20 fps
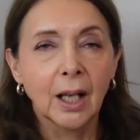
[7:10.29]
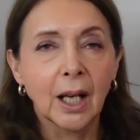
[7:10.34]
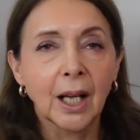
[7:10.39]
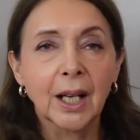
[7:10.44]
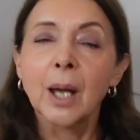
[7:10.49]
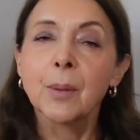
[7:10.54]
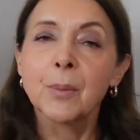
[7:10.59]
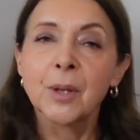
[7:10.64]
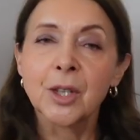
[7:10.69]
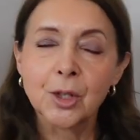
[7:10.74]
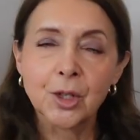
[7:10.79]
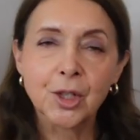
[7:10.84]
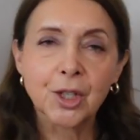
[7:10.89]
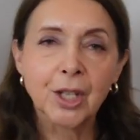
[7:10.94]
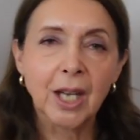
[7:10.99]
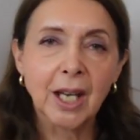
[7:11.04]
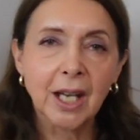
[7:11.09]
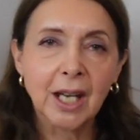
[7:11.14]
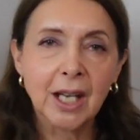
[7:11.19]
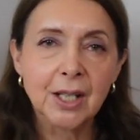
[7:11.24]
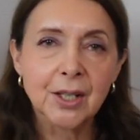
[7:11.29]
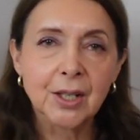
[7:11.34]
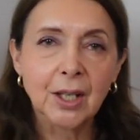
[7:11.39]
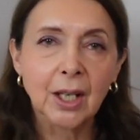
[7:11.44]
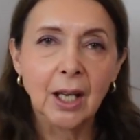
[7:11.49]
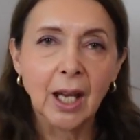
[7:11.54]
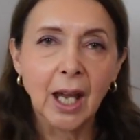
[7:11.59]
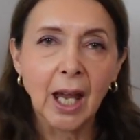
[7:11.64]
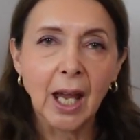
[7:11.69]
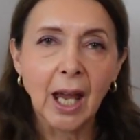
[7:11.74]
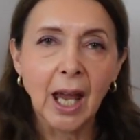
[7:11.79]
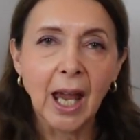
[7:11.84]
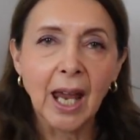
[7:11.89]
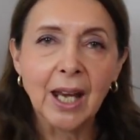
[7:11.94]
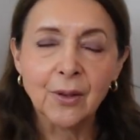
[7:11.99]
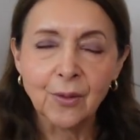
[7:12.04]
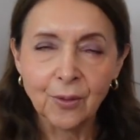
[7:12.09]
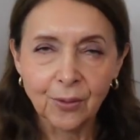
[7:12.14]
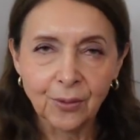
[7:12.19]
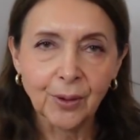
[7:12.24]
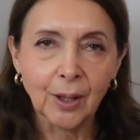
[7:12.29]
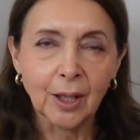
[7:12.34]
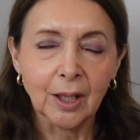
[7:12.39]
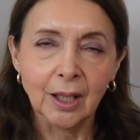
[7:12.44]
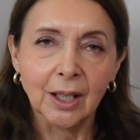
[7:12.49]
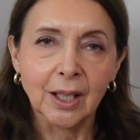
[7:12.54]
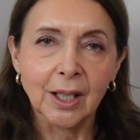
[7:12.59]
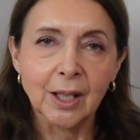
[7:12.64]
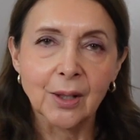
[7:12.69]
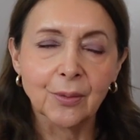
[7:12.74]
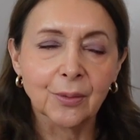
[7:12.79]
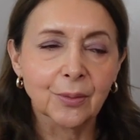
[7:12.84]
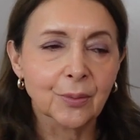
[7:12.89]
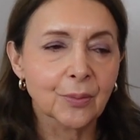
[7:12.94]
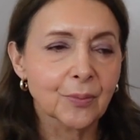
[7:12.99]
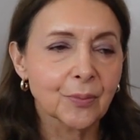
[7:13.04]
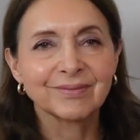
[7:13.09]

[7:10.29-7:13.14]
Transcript: And I'm in the shade N5.